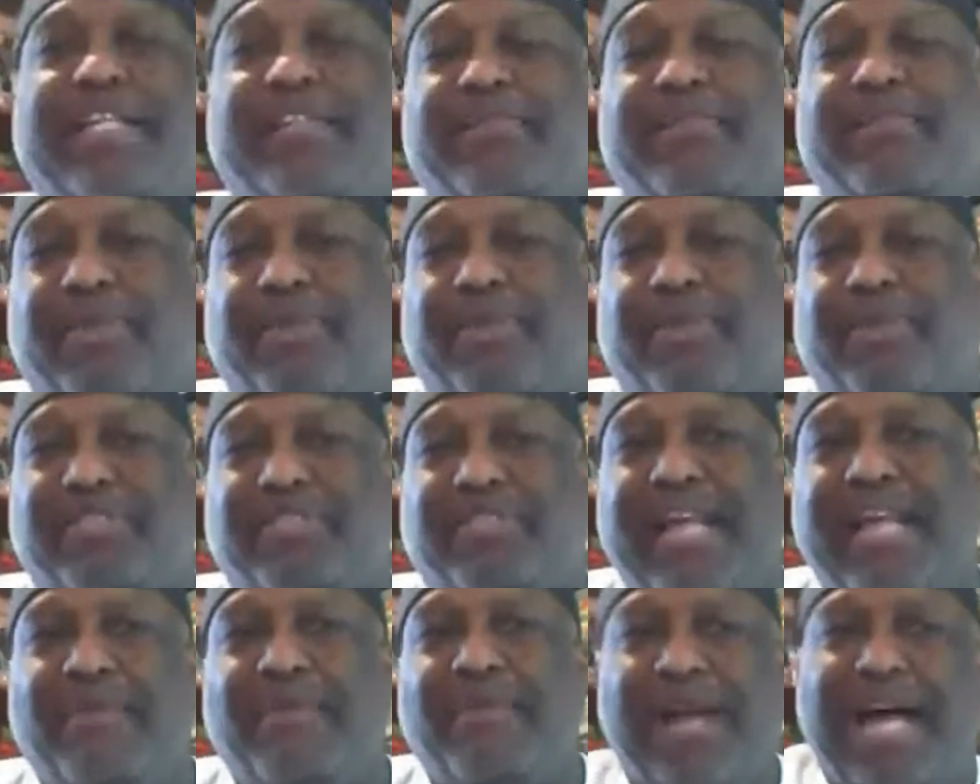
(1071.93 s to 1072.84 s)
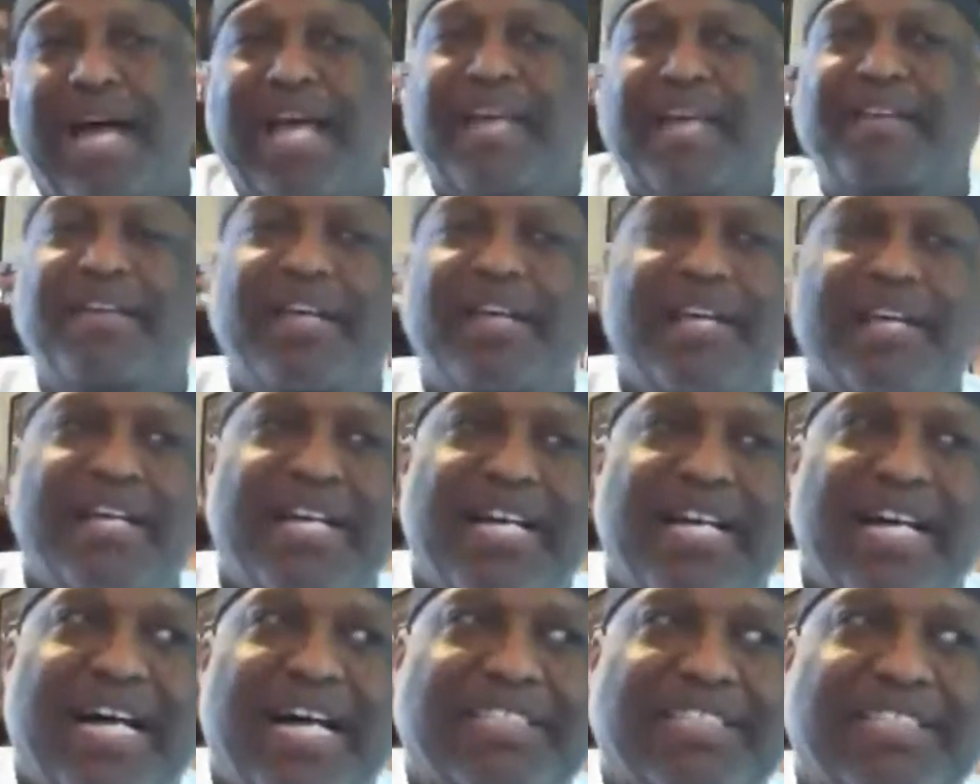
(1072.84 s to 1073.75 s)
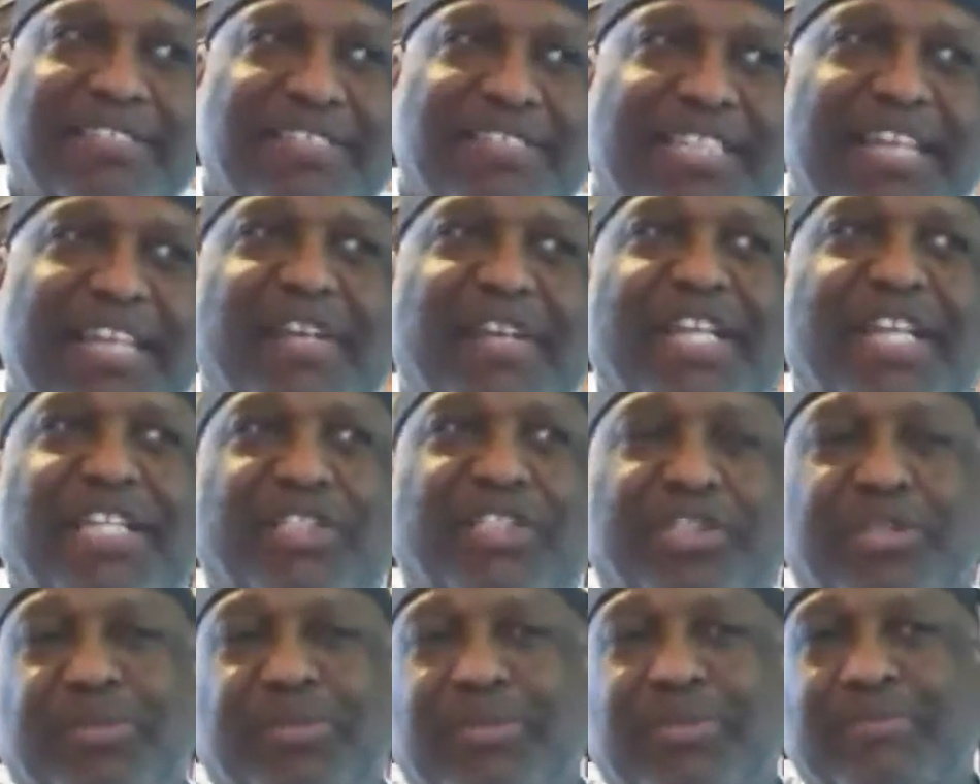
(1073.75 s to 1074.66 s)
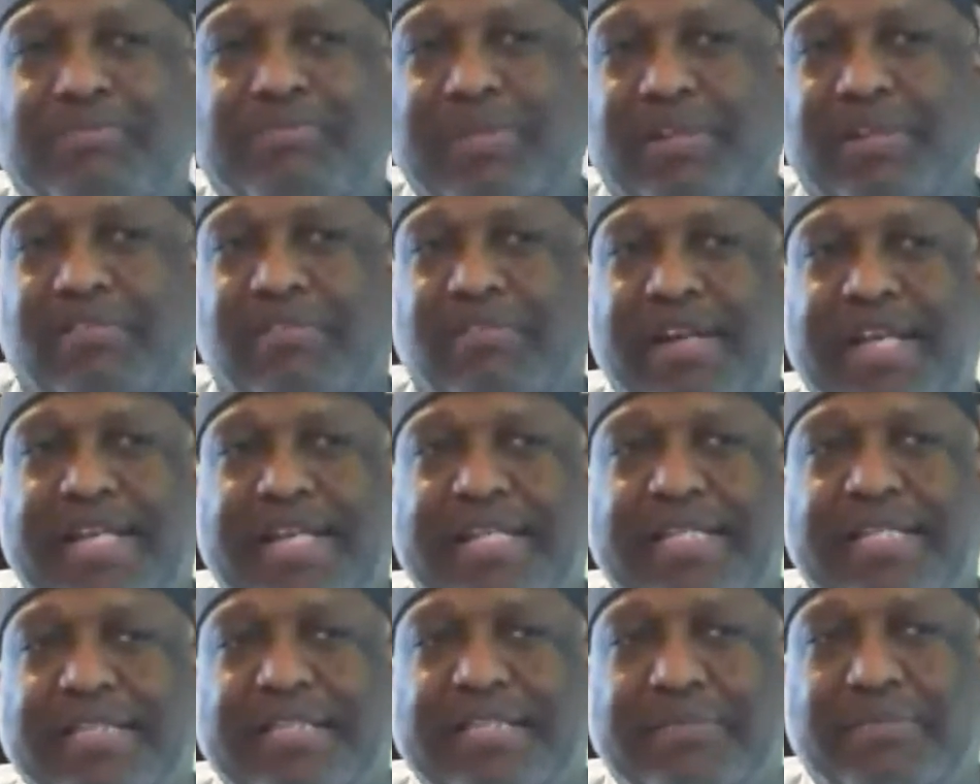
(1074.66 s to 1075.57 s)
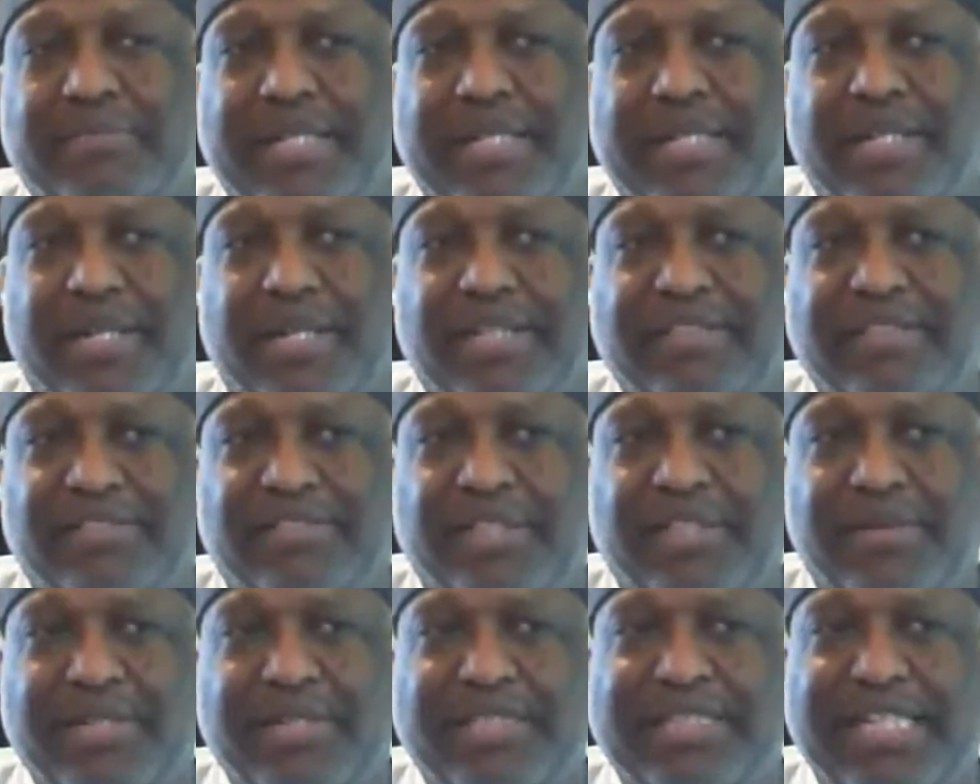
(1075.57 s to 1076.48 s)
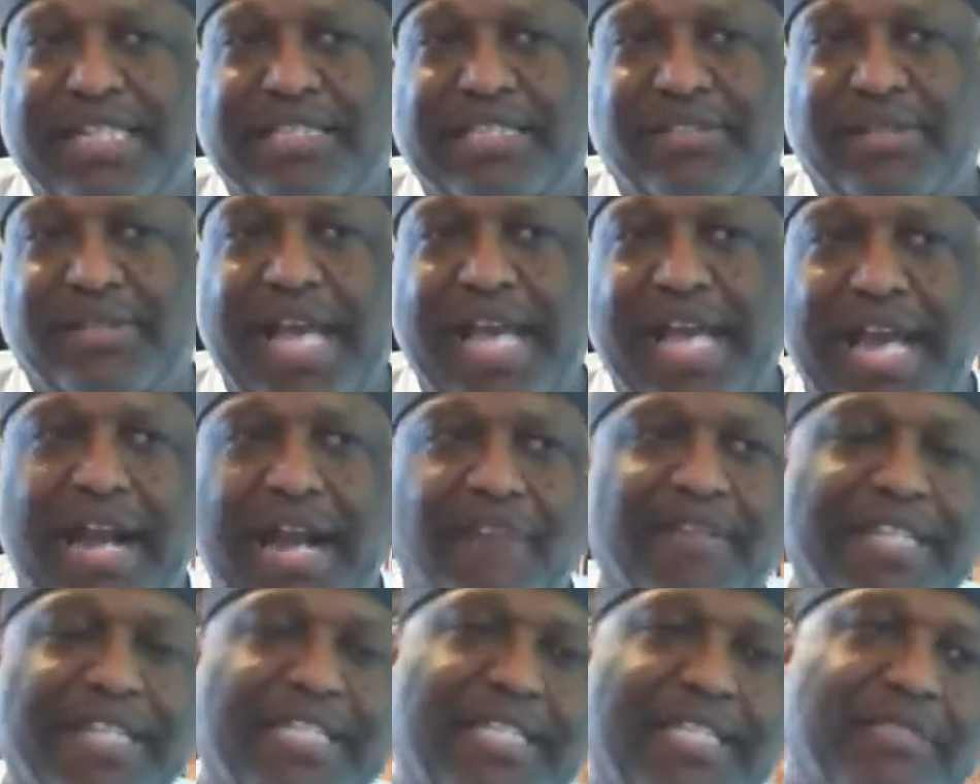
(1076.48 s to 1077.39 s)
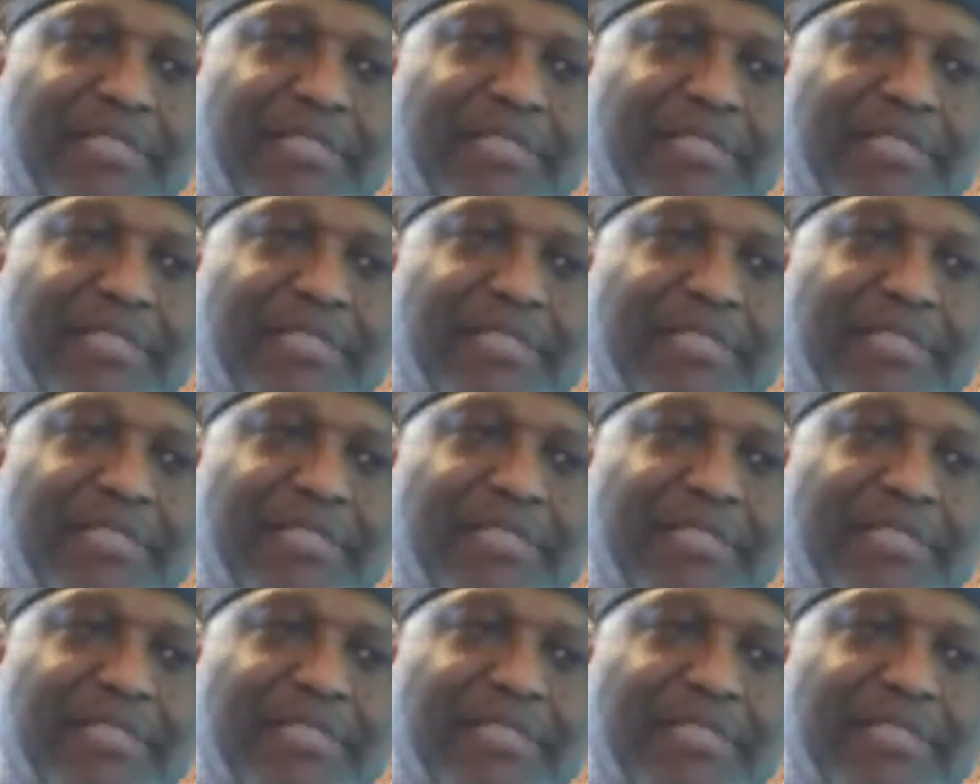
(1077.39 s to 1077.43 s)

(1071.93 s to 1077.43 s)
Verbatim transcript: the person. And what I sometimes have an issue with beer ratings, because if someone says, okay, and I rate this